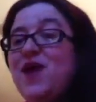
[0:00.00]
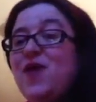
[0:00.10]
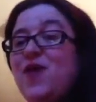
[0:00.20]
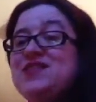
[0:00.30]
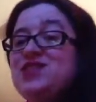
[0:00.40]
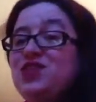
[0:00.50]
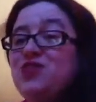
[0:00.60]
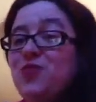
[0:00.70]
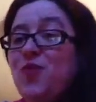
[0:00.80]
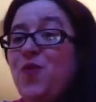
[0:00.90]
Question
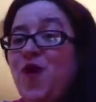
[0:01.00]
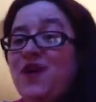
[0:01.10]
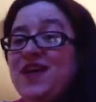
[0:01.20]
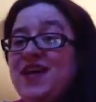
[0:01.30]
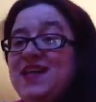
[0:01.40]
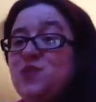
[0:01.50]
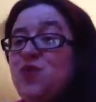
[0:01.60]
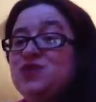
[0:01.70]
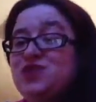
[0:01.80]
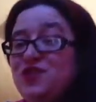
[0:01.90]
number one is,
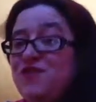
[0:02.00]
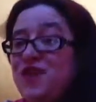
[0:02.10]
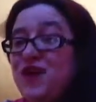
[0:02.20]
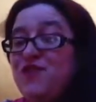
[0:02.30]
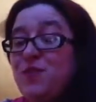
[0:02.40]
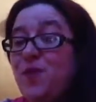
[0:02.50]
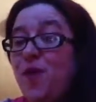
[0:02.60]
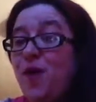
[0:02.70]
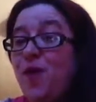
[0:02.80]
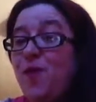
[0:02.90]
what is your favourite
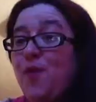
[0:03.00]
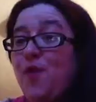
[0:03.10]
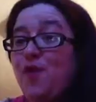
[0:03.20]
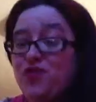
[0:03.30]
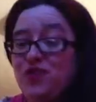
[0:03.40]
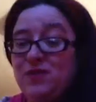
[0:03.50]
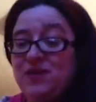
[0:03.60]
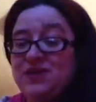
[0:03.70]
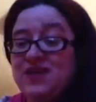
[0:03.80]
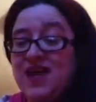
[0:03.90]
balm or
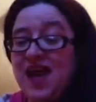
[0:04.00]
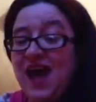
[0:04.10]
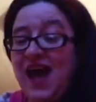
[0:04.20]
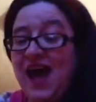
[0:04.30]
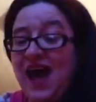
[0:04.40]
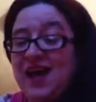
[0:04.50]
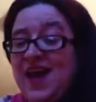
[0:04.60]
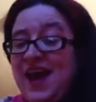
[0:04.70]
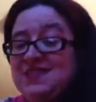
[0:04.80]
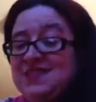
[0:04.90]
treatment? And
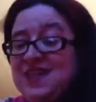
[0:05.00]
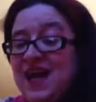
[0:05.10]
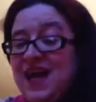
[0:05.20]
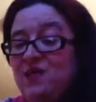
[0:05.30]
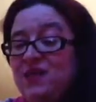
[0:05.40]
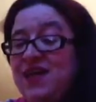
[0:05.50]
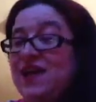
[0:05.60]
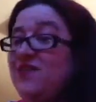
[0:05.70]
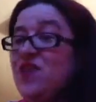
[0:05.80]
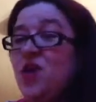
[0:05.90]
hands down,
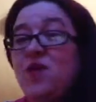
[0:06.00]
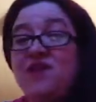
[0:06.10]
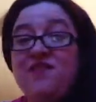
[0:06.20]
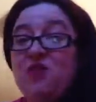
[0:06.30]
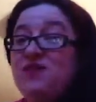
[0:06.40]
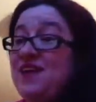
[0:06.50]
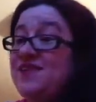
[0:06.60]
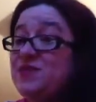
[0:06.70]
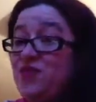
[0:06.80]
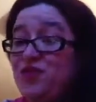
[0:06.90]
even though I've only had
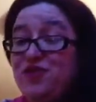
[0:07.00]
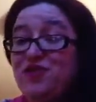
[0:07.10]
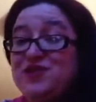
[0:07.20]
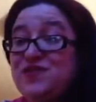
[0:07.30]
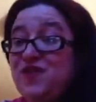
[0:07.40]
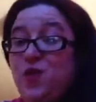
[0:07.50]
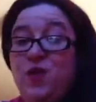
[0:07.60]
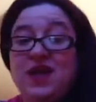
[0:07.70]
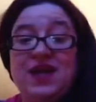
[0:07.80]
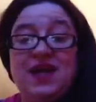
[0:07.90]
this product for a
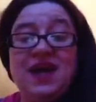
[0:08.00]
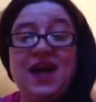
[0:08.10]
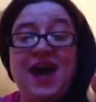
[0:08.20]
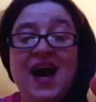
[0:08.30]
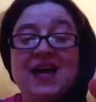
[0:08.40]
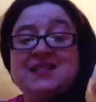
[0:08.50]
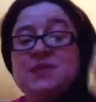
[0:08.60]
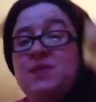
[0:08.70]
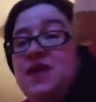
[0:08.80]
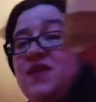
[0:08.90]
week, has to
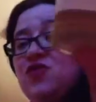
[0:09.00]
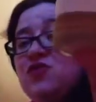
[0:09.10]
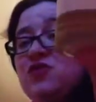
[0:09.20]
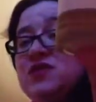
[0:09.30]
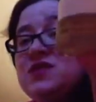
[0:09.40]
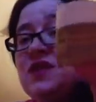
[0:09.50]
be the Nux